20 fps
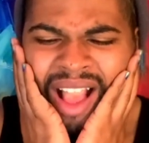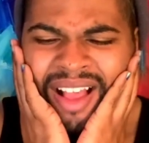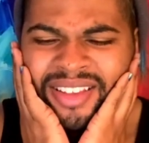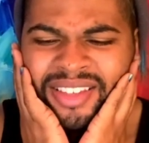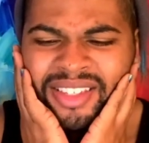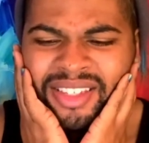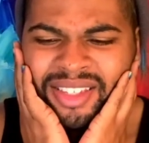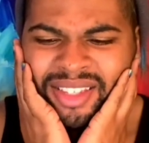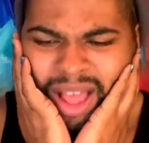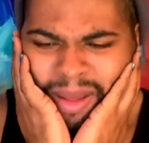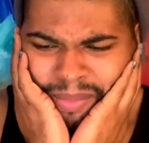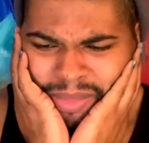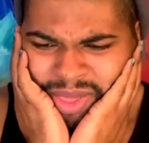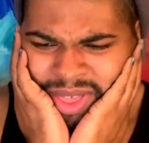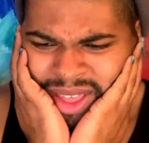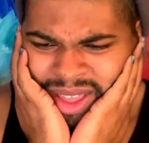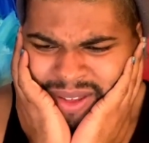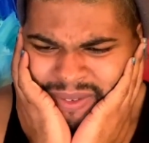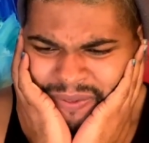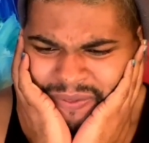
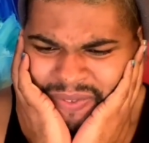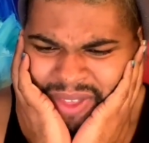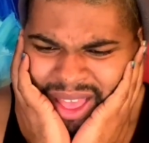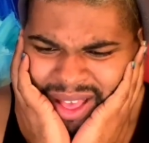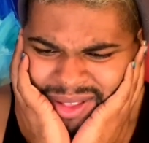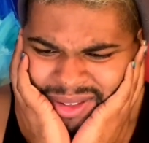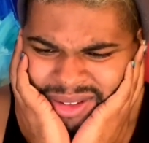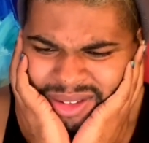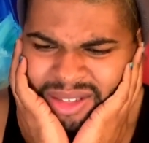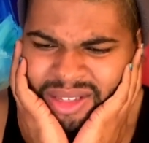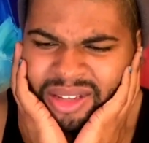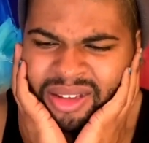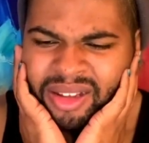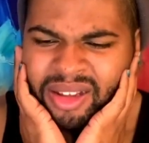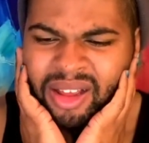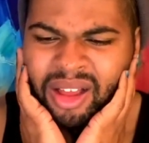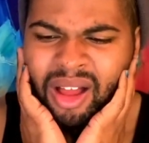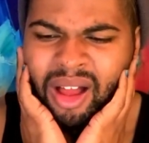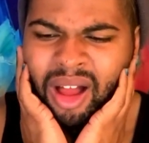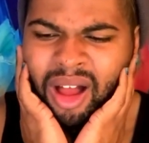Something felt
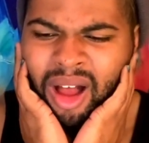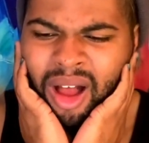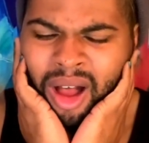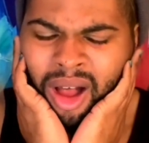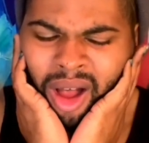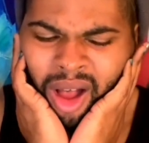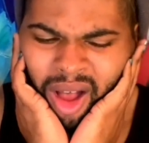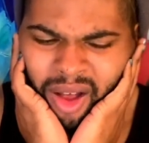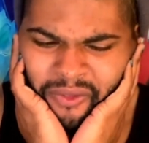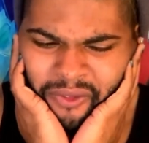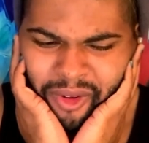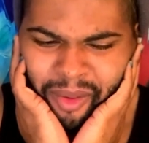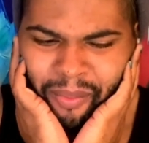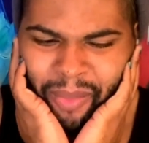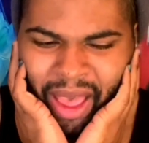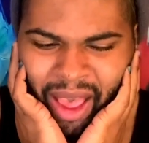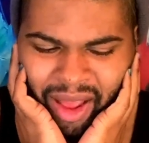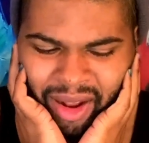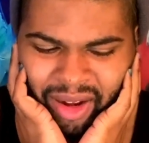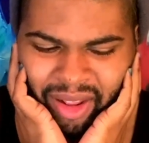off
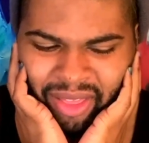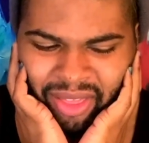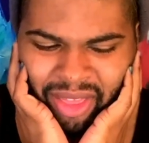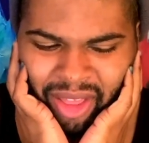about it,